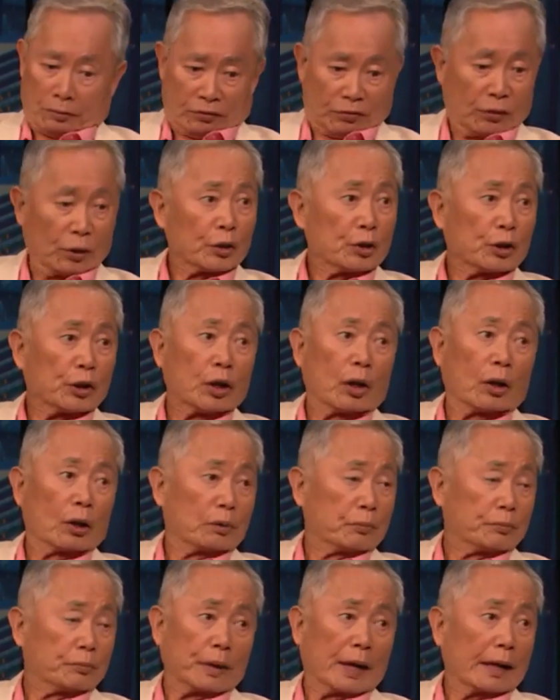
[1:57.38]
front
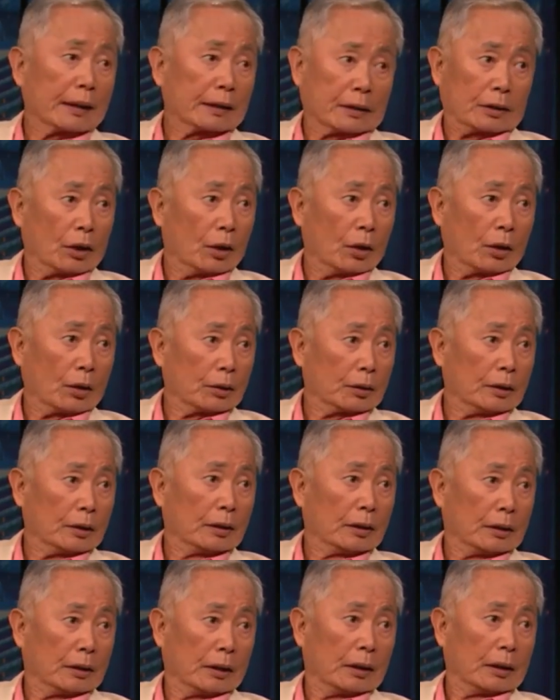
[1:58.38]
yard, backyard,
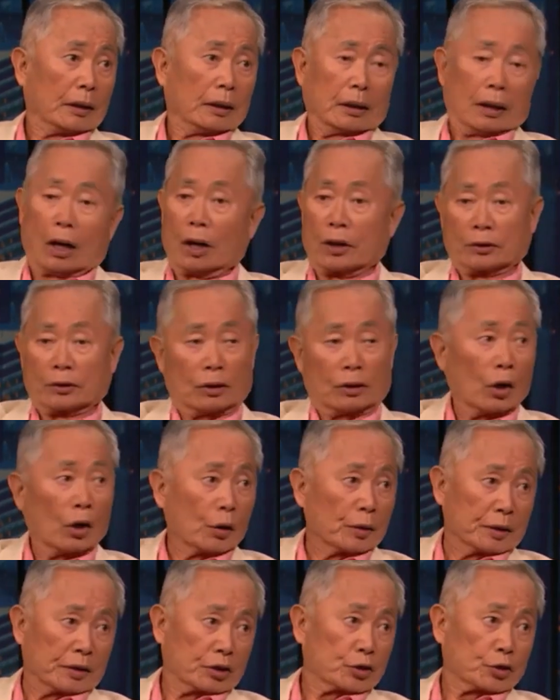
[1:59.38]
on
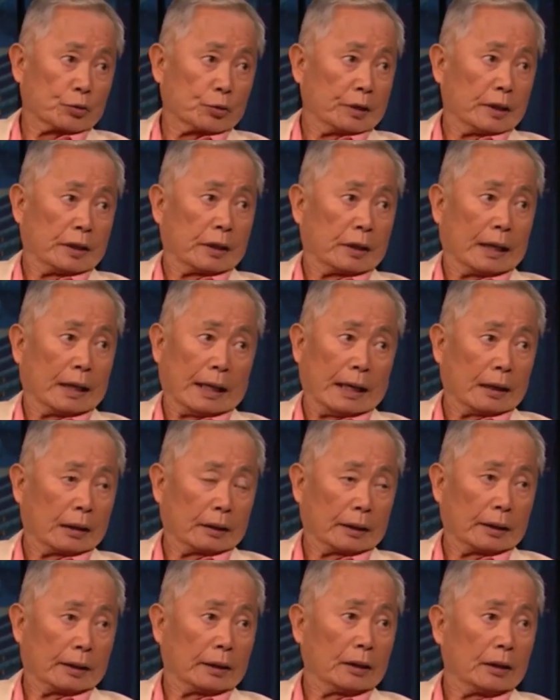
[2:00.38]
Garnet Street in
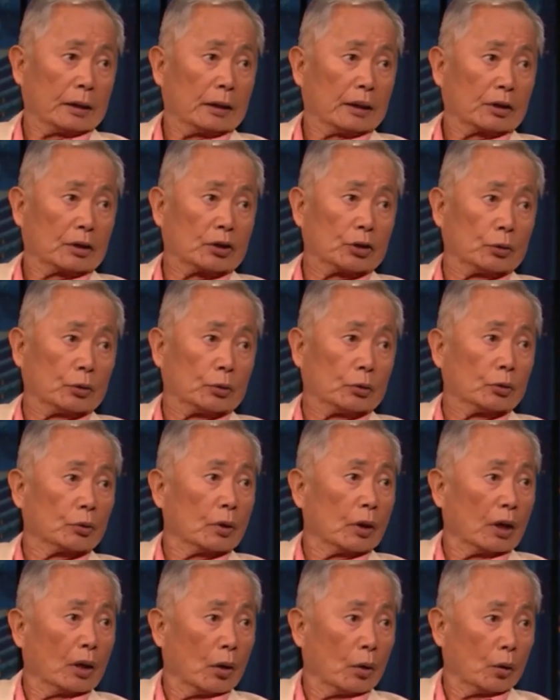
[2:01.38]
LA to
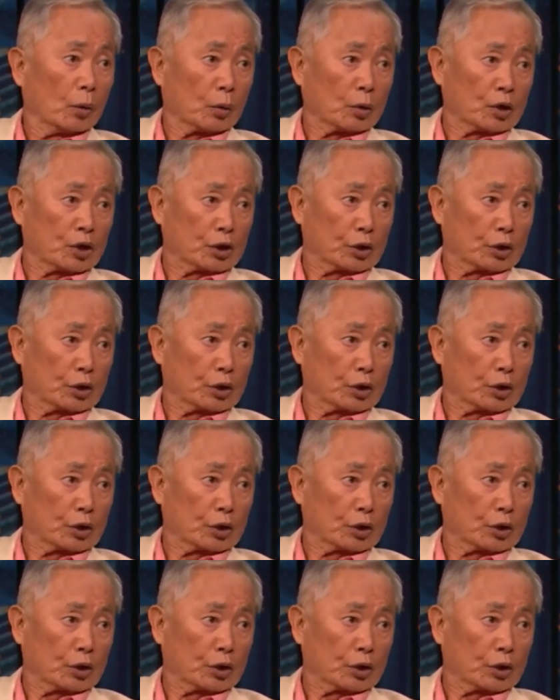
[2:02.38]
a horse